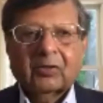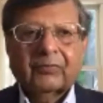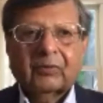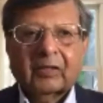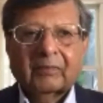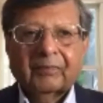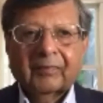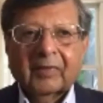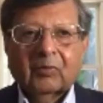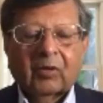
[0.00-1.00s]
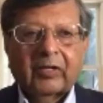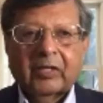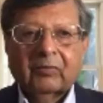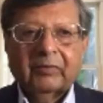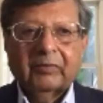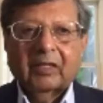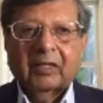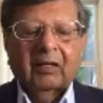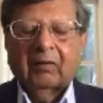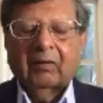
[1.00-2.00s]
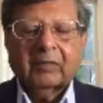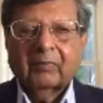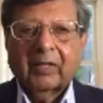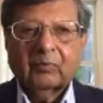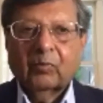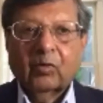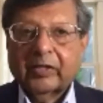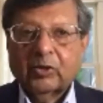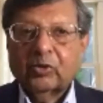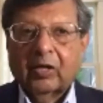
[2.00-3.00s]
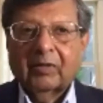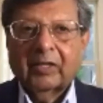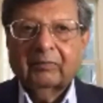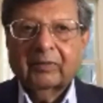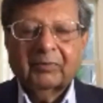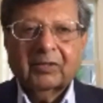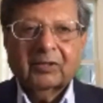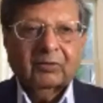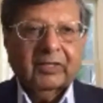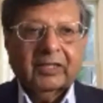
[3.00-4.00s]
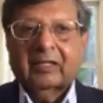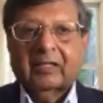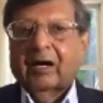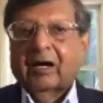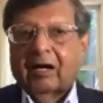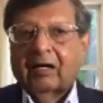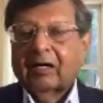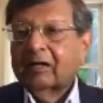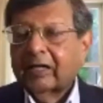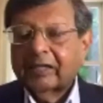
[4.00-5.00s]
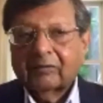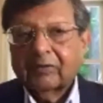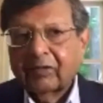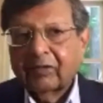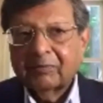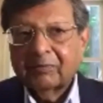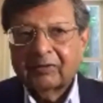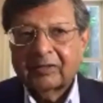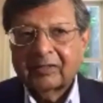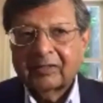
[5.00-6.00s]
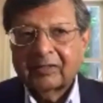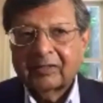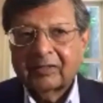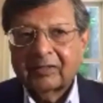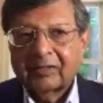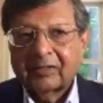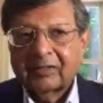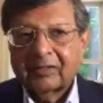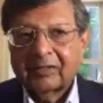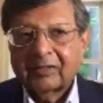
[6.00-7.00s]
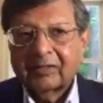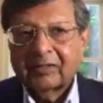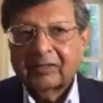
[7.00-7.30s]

Your learning would be a lot more enjoyable even, because you'll get an aha, I never thought about it.